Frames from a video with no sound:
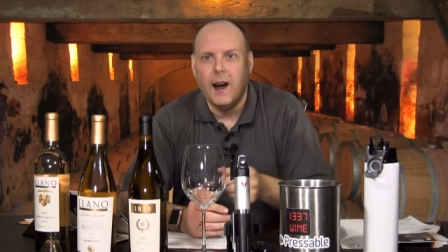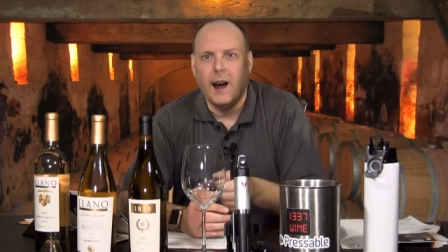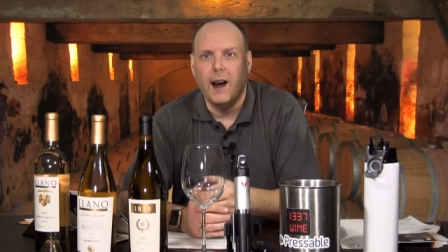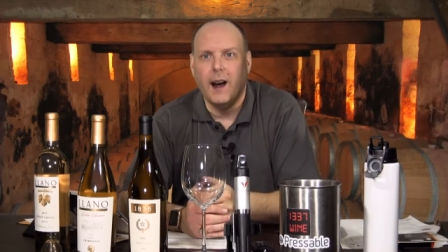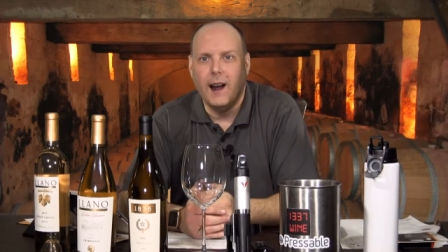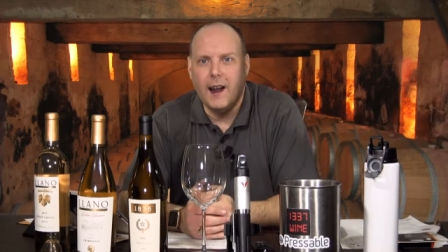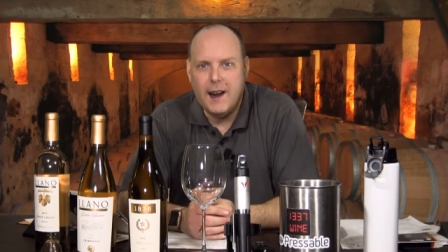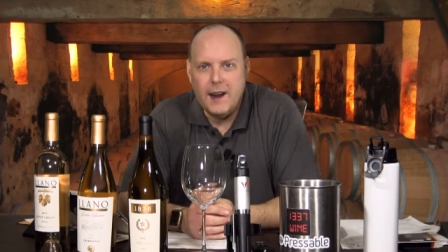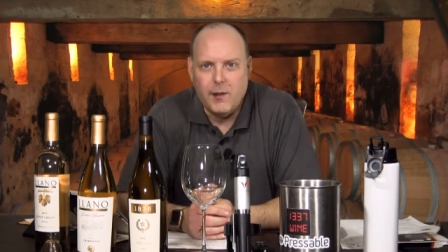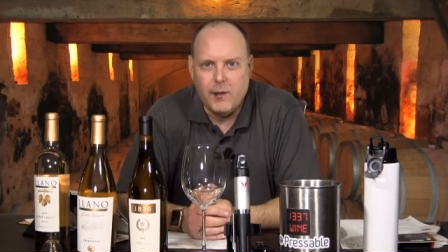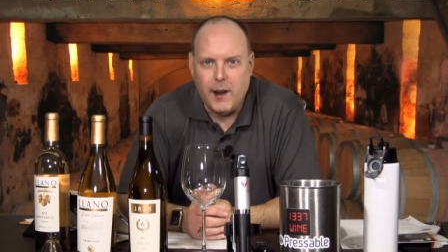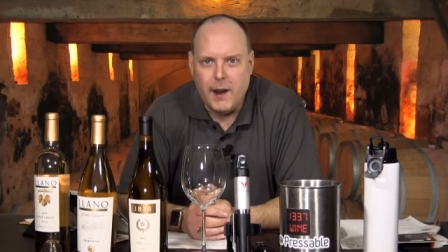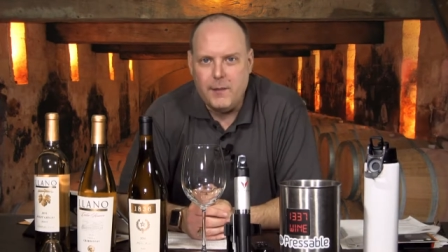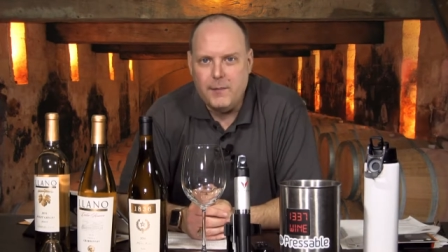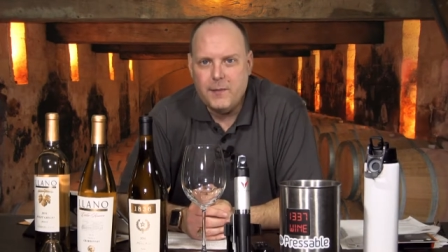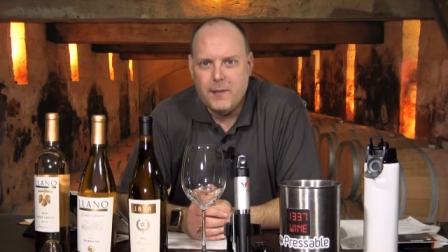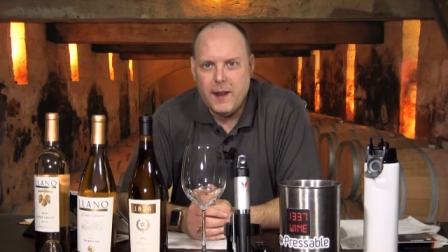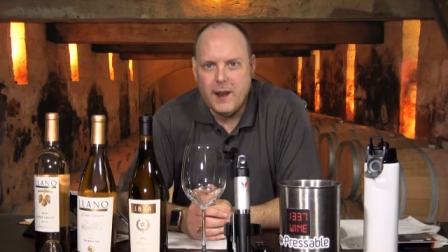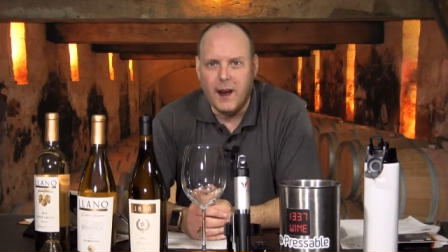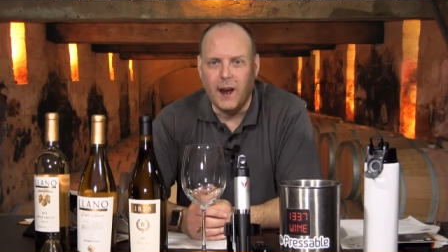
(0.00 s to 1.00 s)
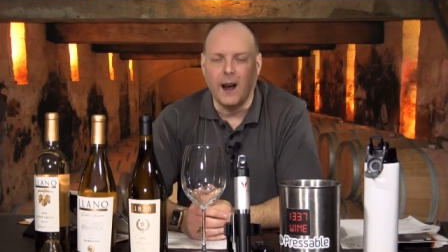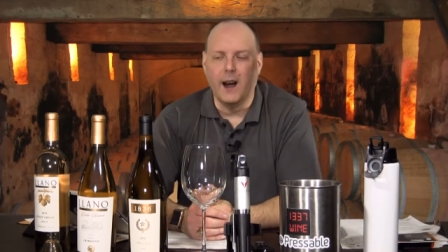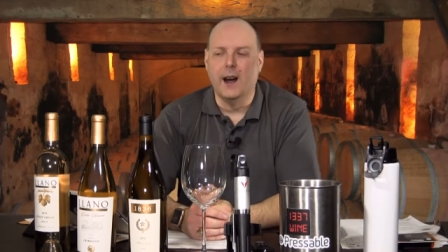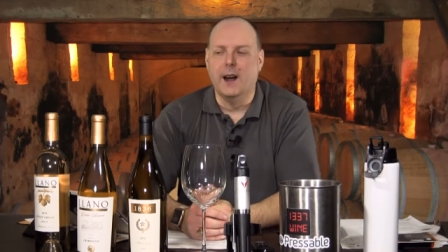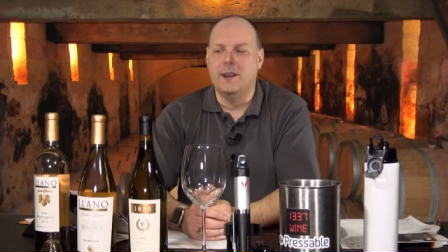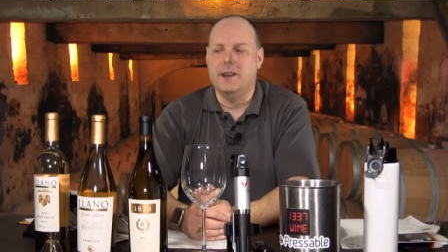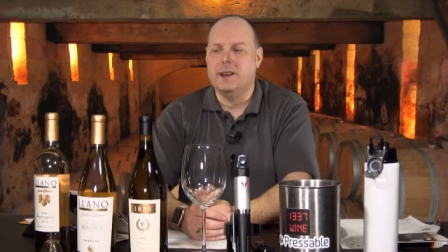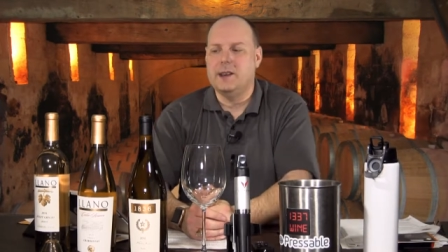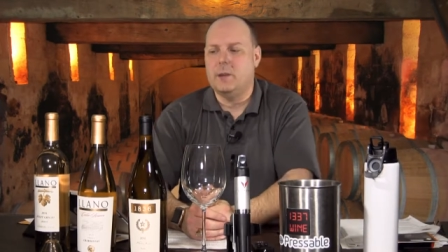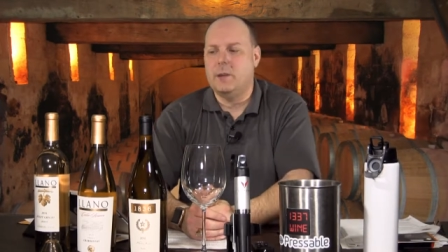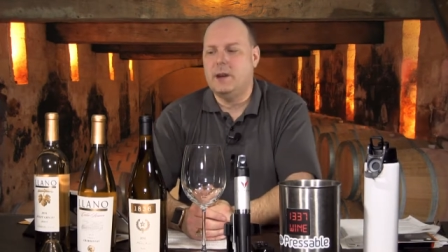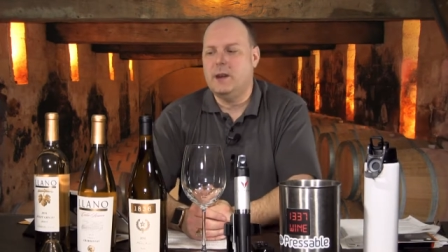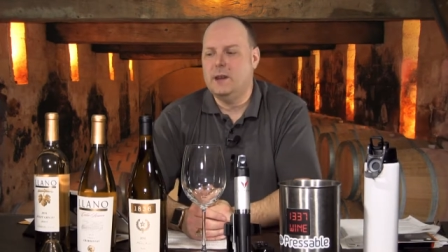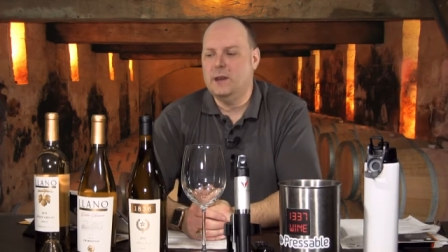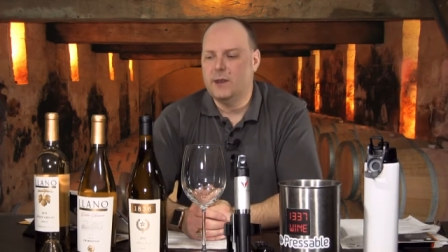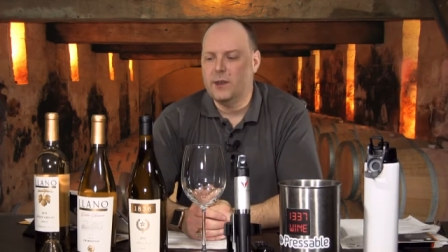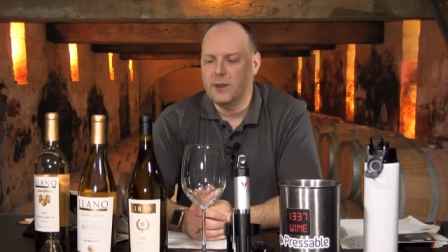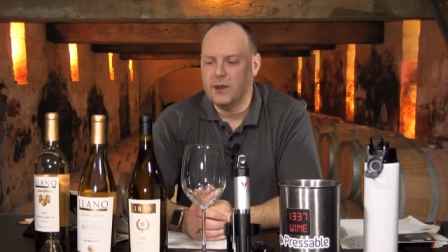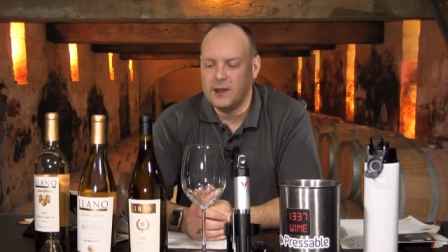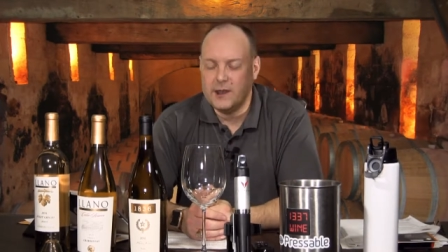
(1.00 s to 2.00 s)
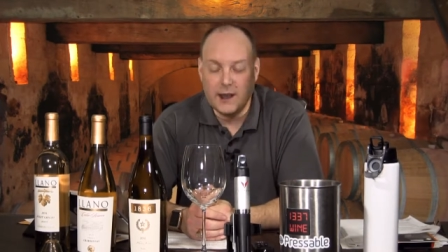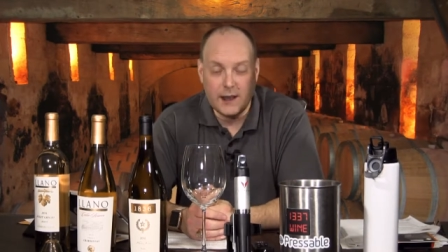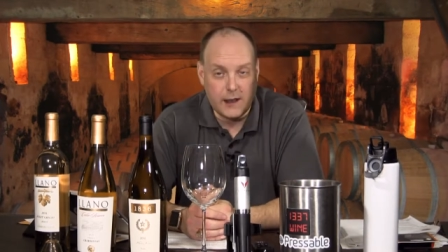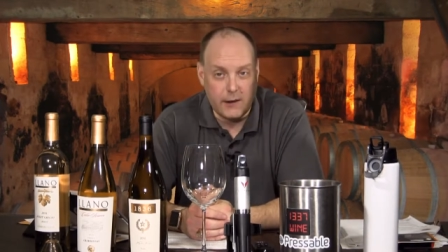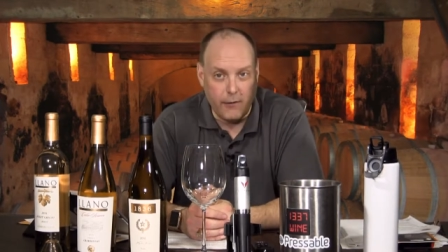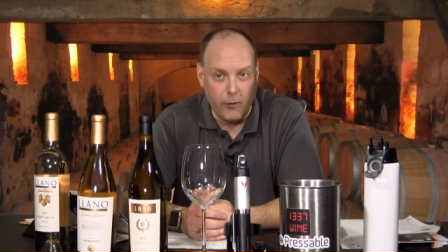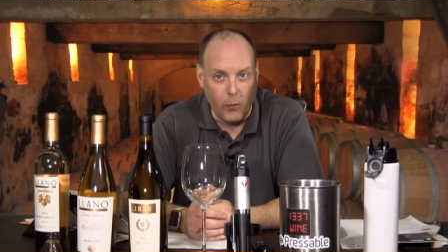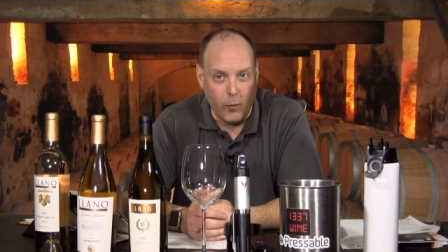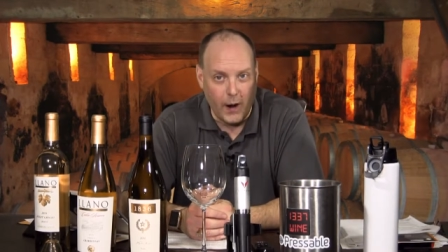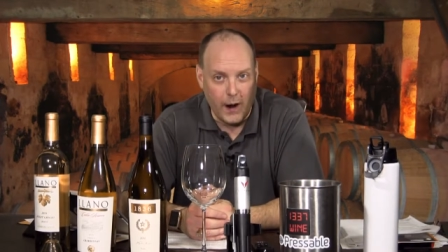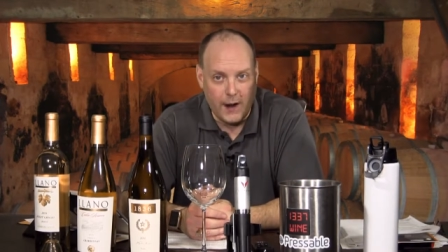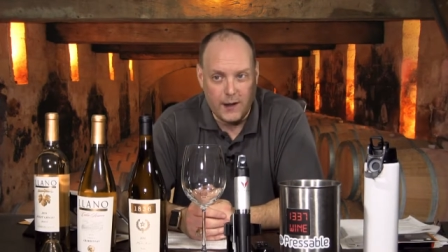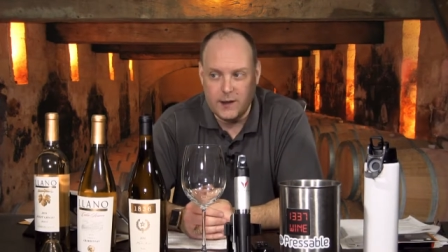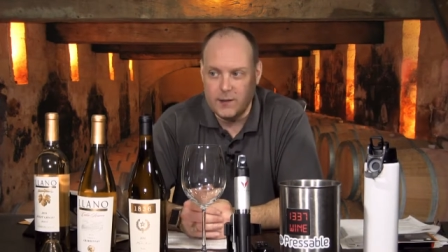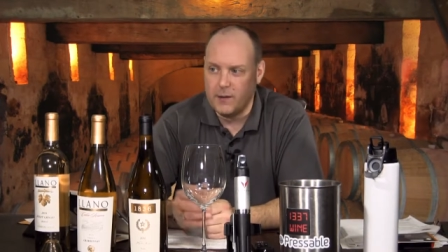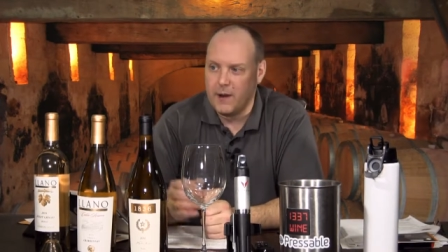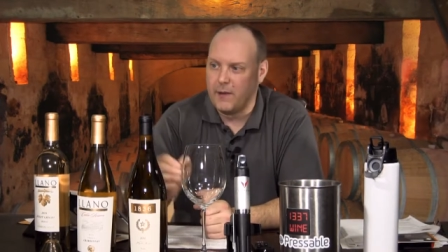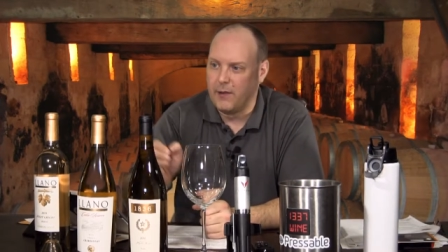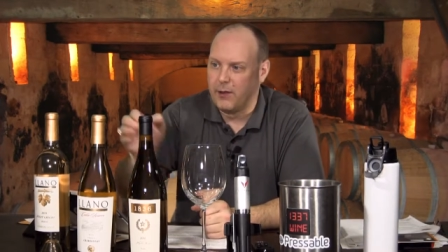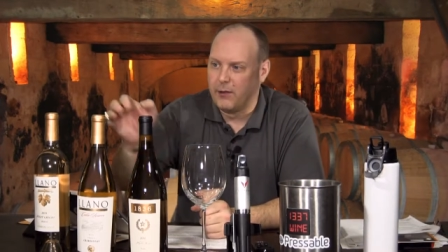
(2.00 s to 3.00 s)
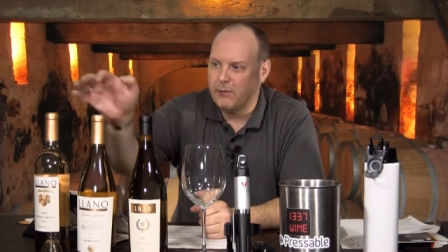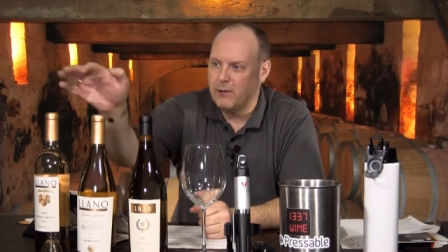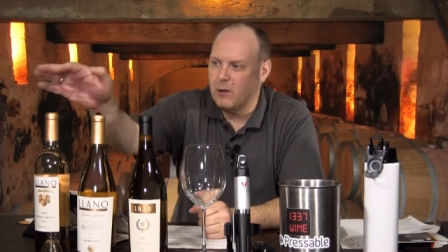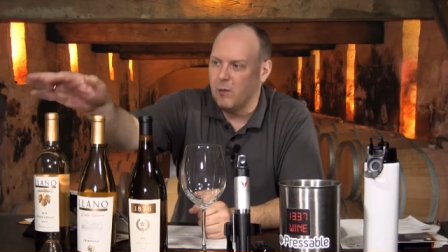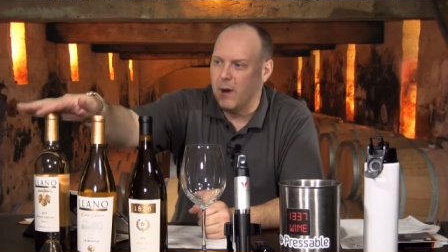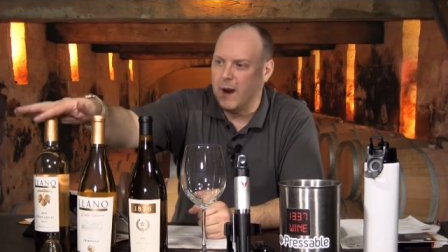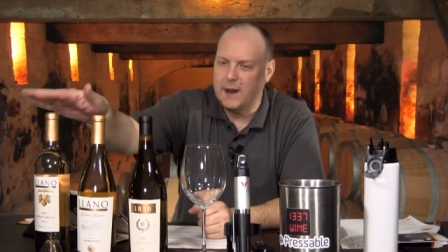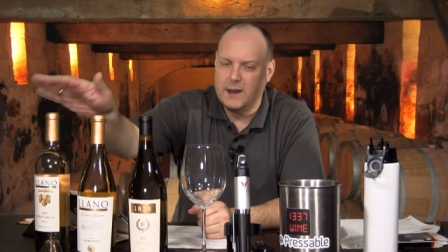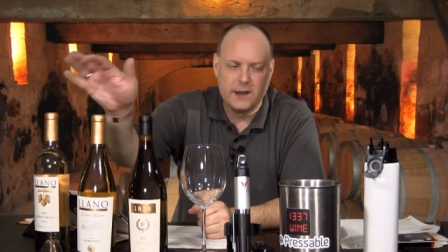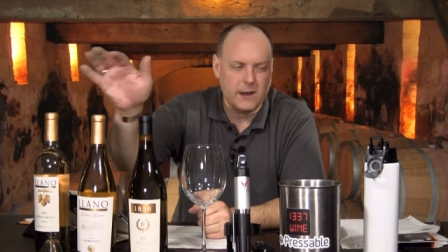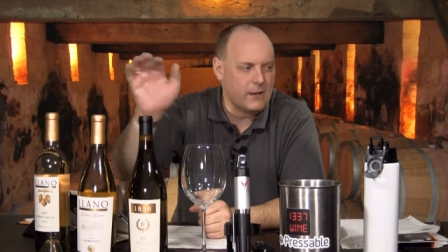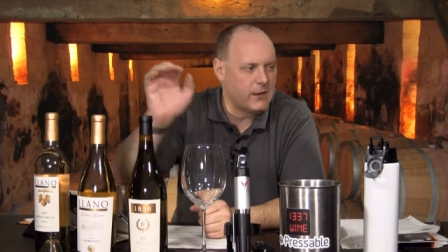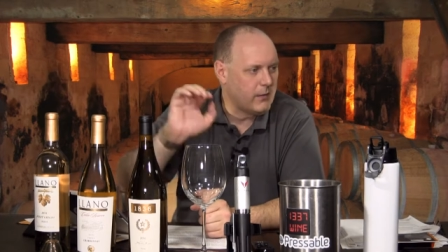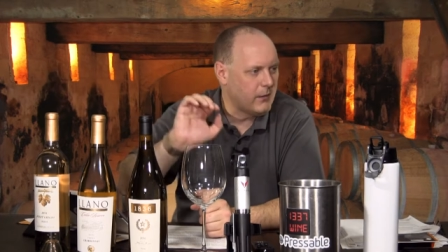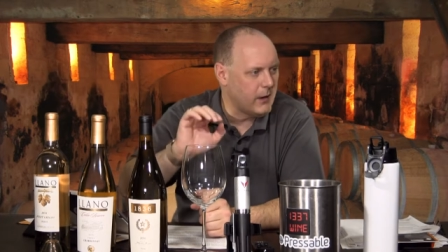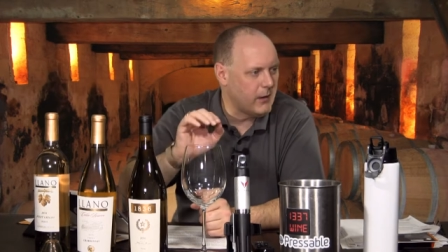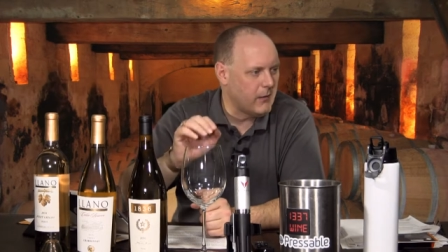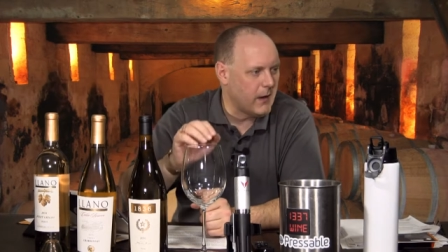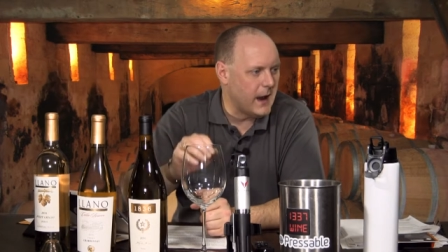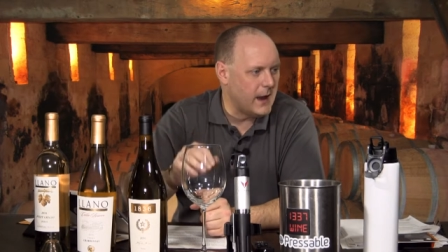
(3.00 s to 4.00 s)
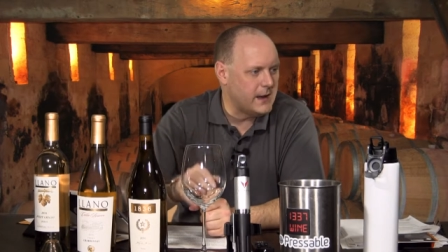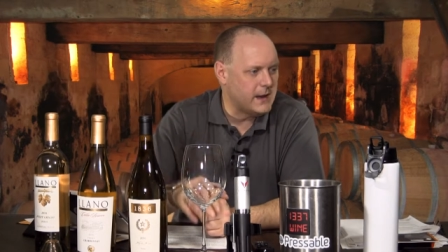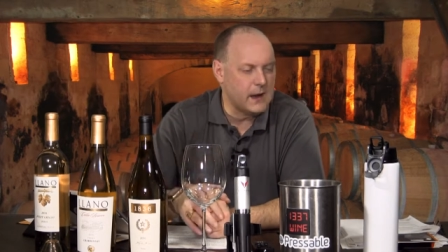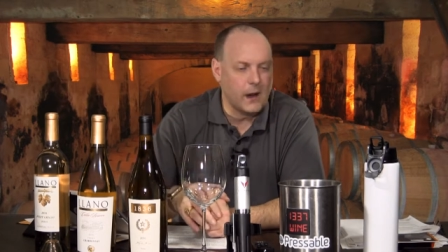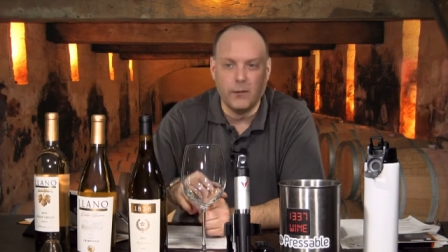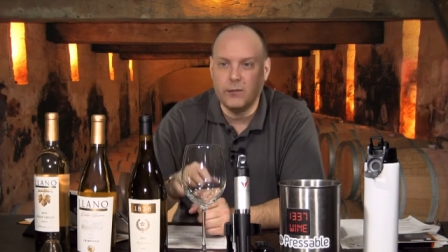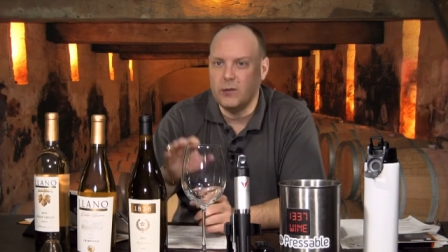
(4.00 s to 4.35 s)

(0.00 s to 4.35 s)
Uh, anyway, uh, they sent me six different wines. We have three whites, three reds.